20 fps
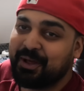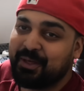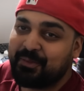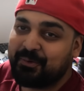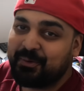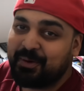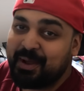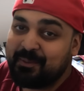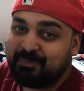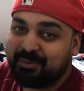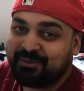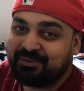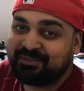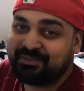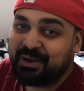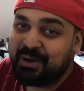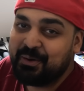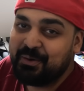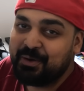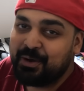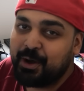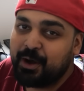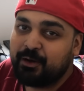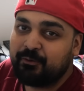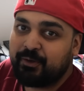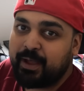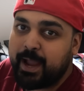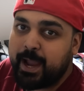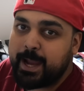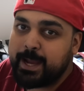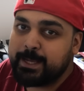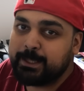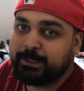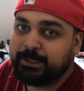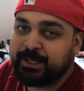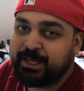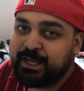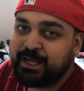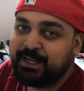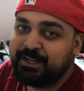another episode of
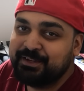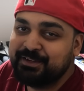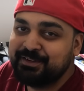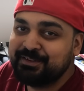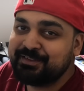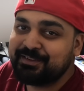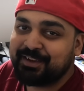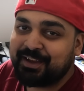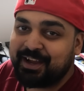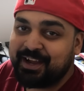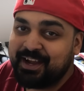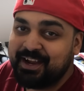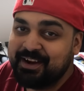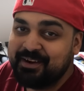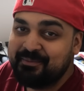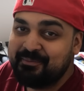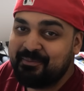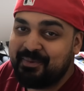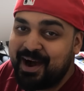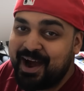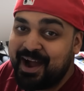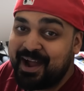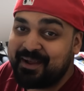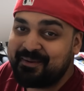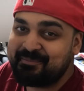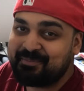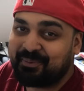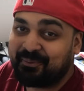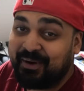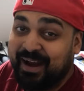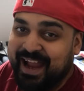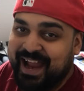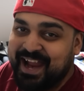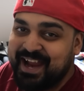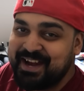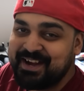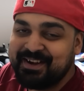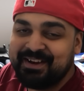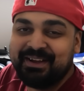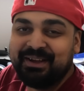Aliens in My
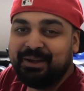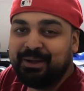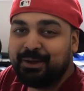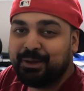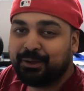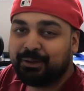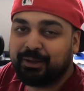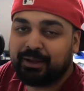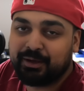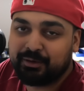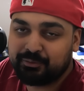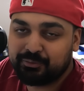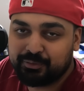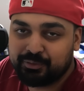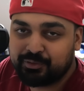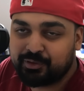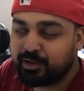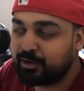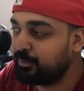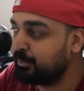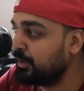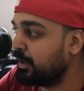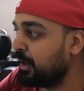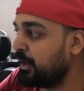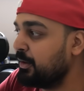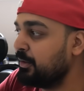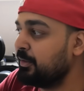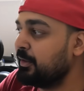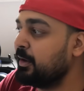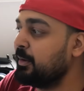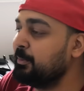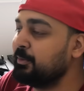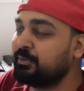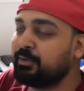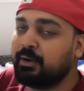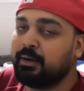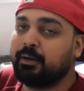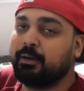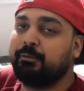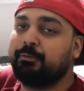Brain. Ladies and gentlemen, I know that I've been
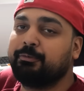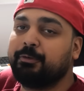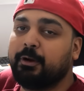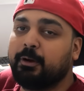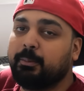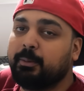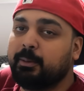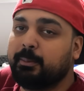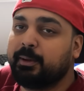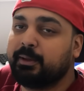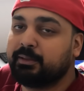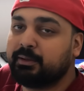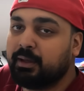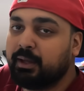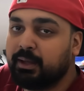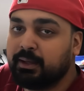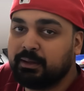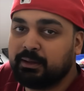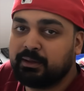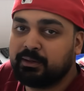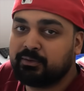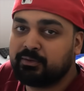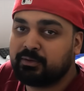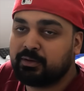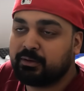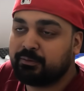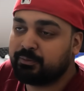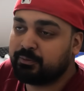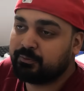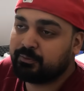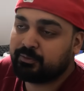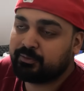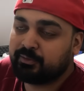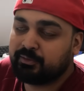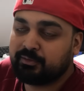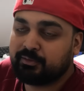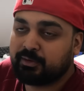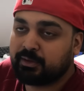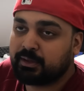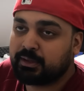talking a fair bit about the alien stuff ever
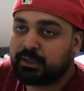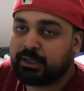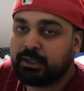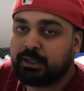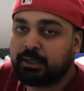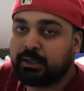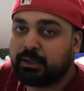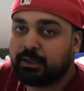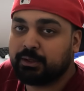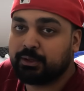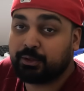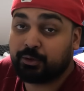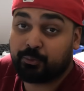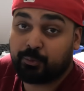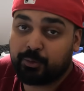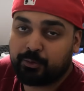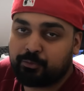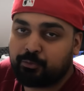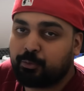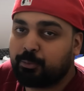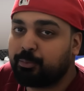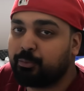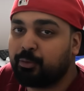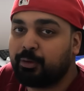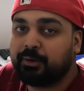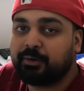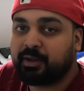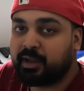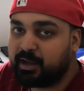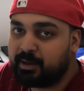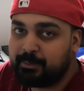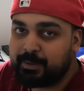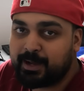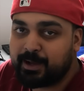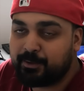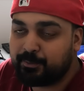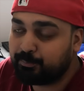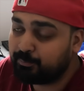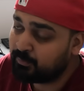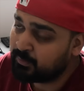since like the uh, the Grusch report came
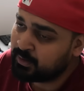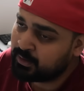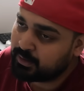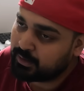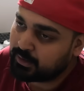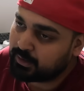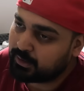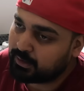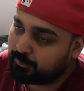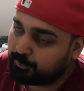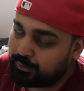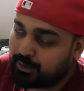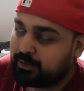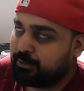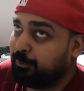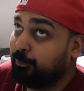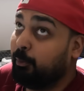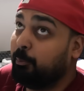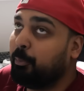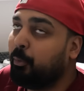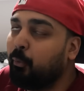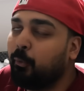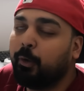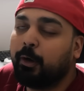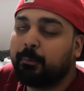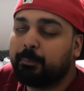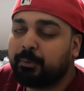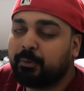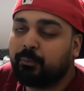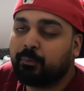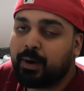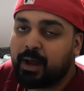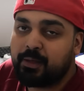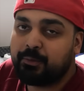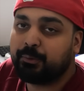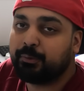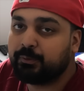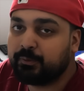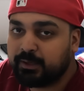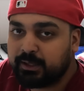out. Uh, well, not the report, but
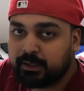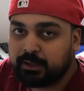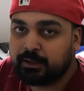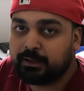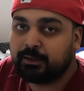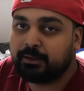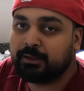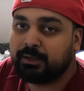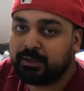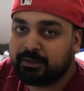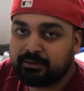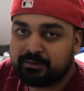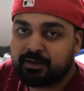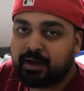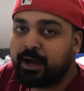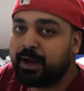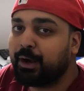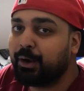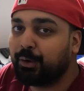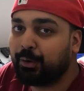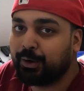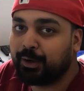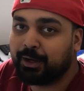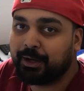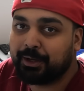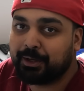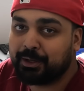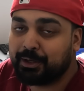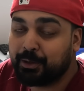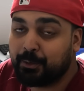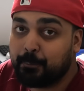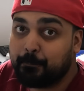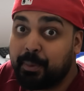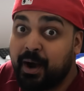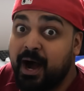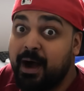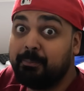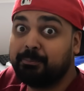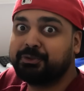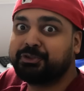rather the uh, the entire uh, you know
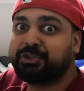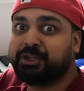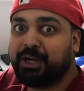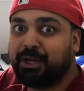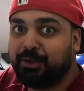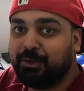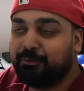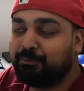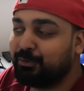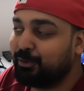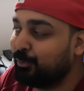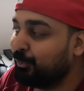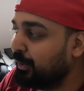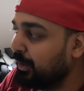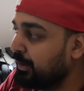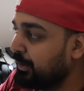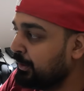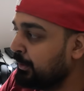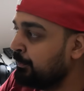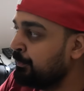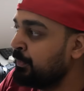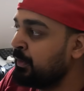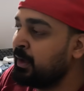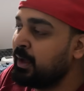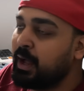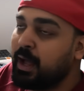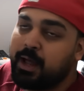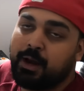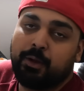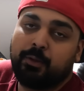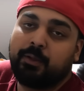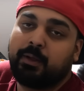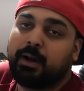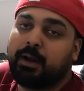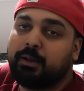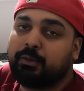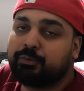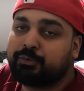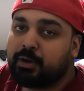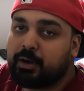bombshell, if you will. I know that
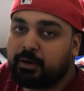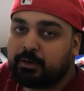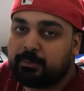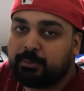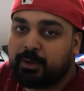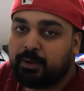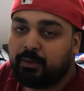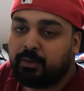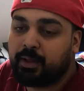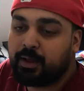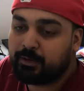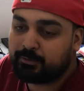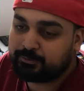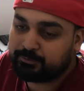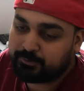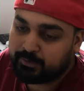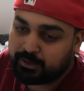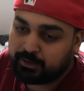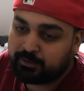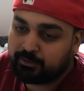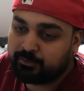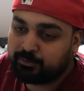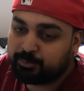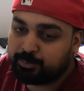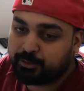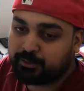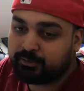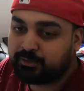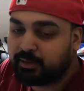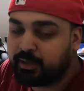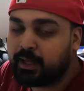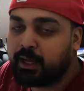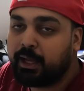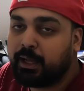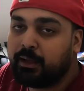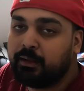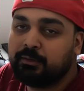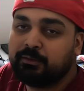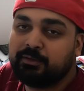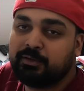I talked about Las Vegas, but
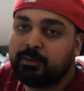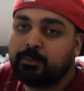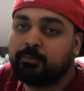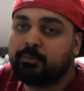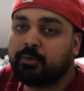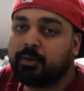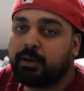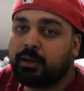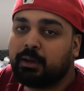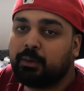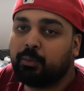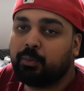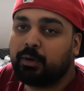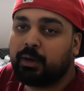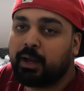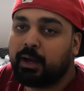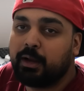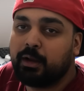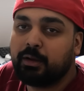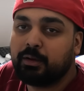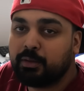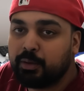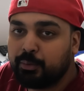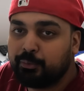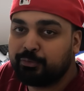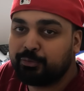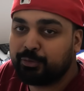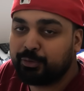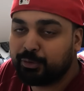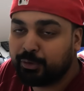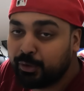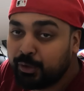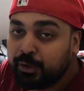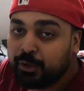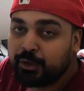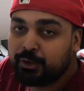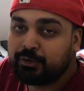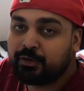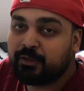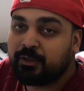today it seems like we're getting closer
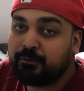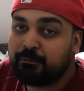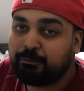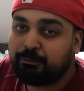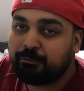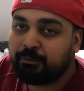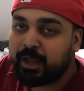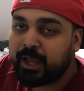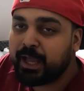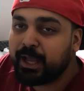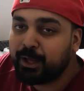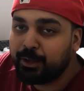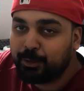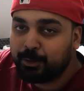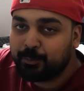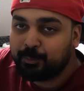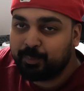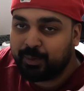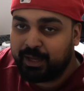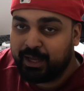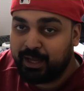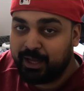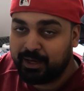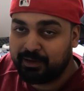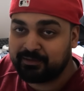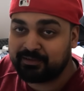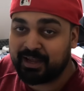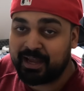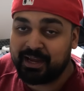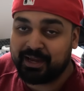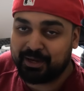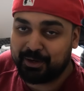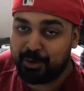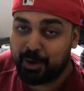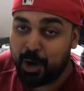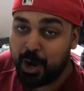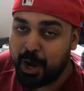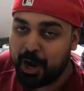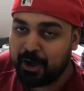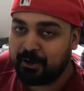to the veil being taken
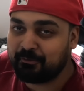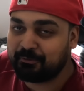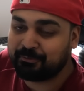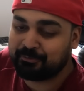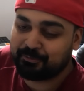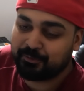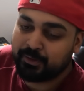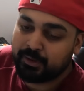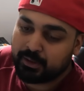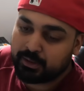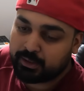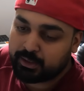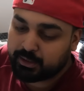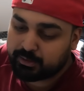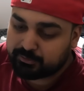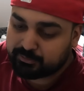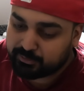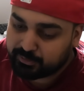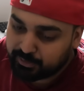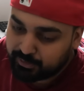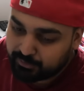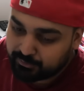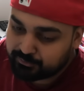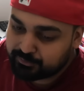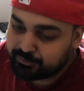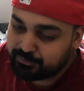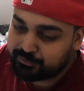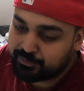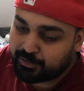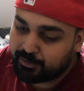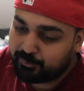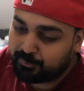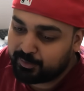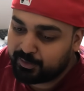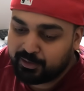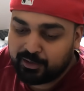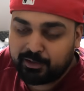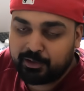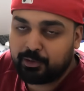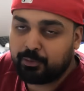off Yes, ladies and
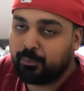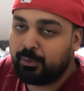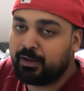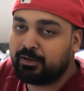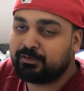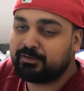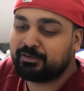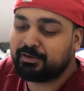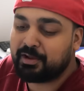gentlemen, a U.S.